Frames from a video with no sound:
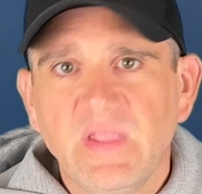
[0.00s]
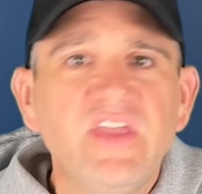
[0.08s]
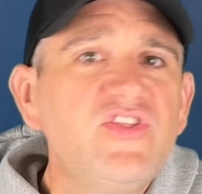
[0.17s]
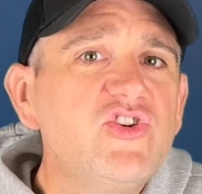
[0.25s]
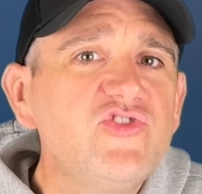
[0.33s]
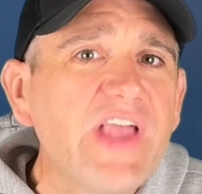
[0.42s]

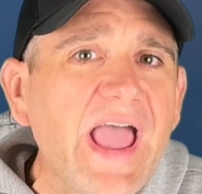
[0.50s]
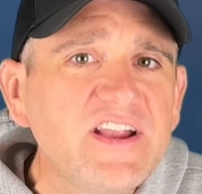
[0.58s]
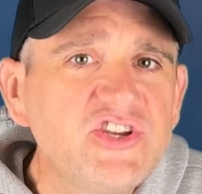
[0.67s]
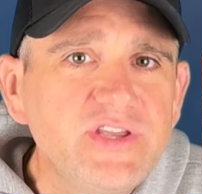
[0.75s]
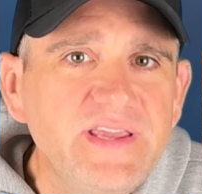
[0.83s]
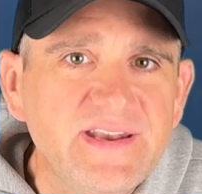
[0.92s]
And there's
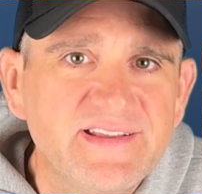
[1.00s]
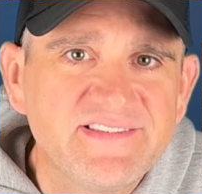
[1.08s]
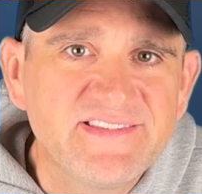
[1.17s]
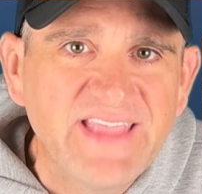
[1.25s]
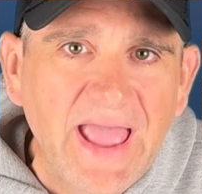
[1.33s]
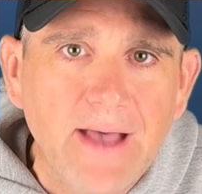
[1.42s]
actually an
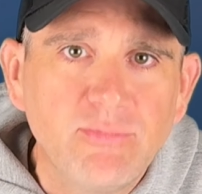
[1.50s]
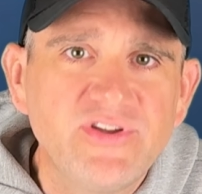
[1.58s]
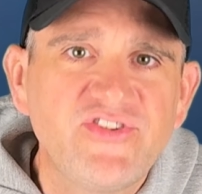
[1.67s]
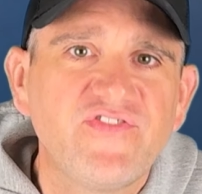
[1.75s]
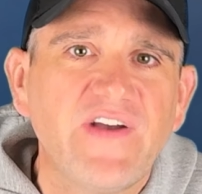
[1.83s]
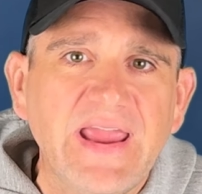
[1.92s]

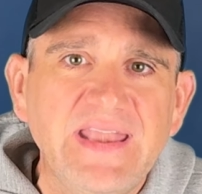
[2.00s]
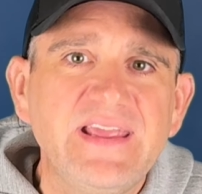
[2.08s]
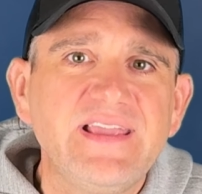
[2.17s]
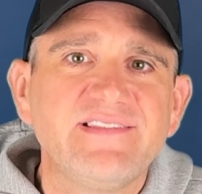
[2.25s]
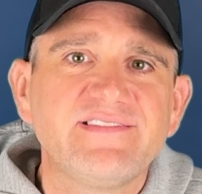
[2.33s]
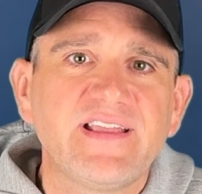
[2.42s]
established
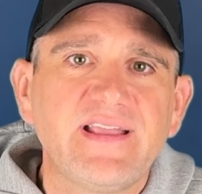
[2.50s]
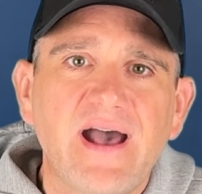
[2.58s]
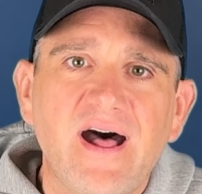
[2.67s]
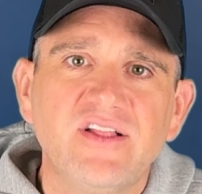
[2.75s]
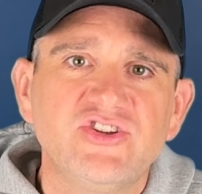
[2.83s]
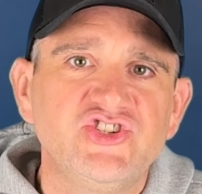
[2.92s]
finding in
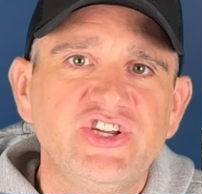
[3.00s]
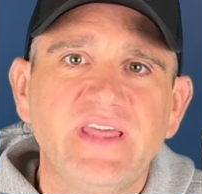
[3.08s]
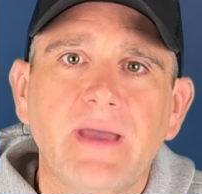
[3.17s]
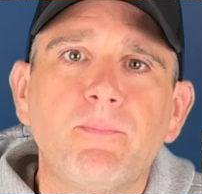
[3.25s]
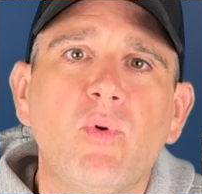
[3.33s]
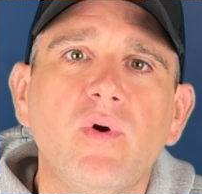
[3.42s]
psychology
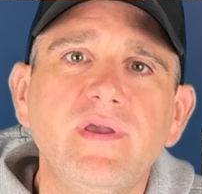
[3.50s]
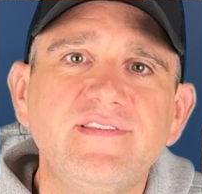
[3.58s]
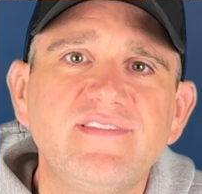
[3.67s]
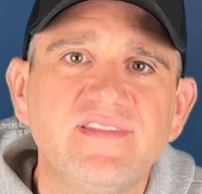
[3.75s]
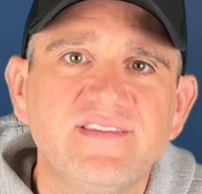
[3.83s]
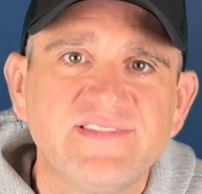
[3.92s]
that
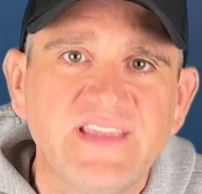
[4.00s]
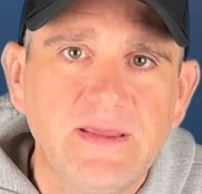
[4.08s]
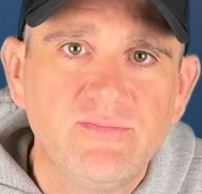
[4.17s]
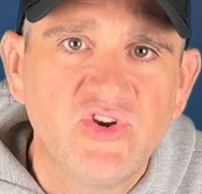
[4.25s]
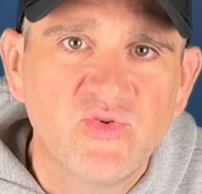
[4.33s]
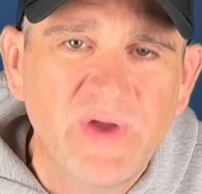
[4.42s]
points in the
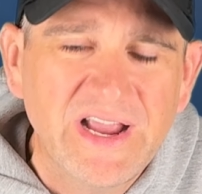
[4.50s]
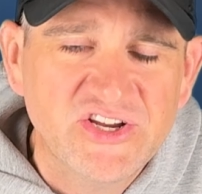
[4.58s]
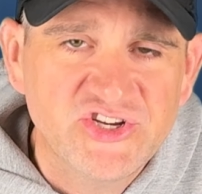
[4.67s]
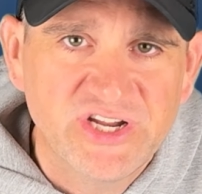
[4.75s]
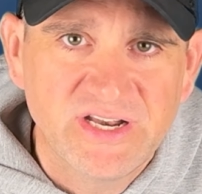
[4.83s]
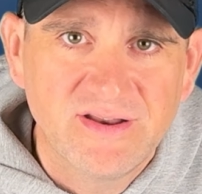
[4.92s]
same
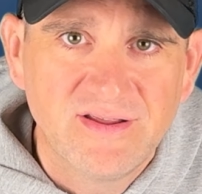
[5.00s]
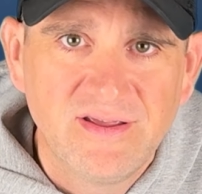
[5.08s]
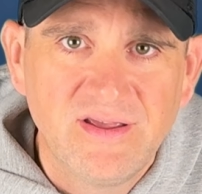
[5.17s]
direction.